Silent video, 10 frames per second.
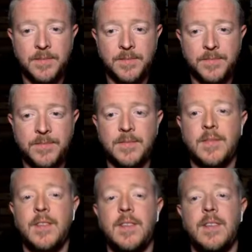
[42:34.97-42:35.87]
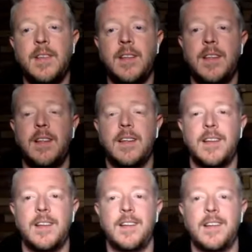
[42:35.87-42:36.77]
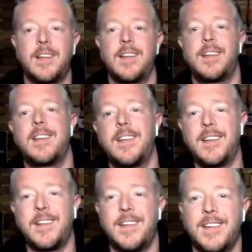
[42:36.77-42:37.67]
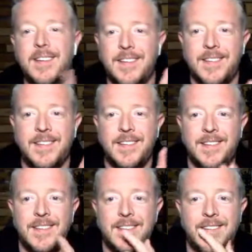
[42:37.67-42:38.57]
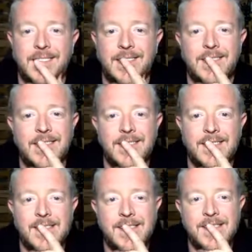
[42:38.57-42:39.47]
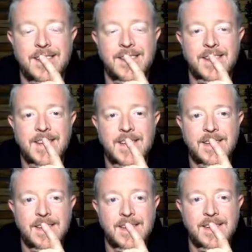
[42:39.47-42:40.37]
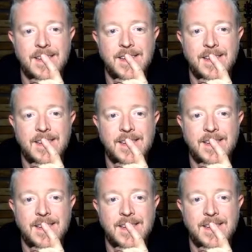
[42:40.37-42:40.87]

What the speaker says: No words are spoken by the person on screen.